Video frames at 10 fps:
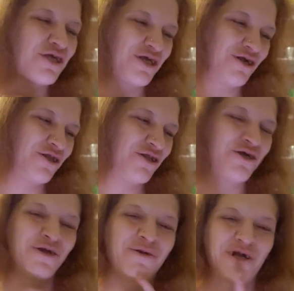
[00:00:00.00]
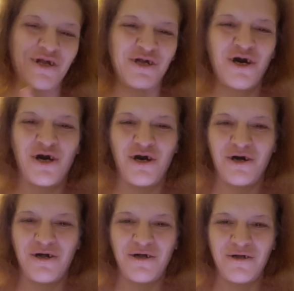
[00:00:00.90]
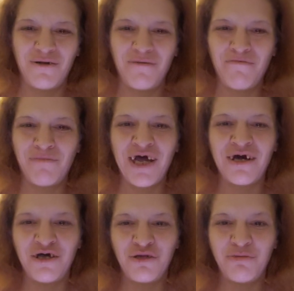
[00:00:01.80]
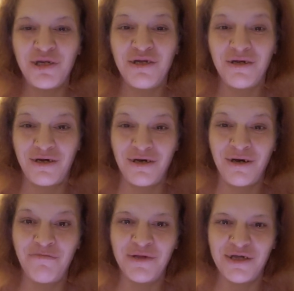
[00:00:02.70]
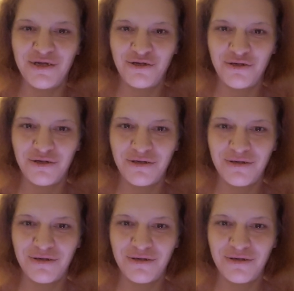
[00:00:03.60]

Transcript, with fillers: gonna turn around and call my husband a bitch.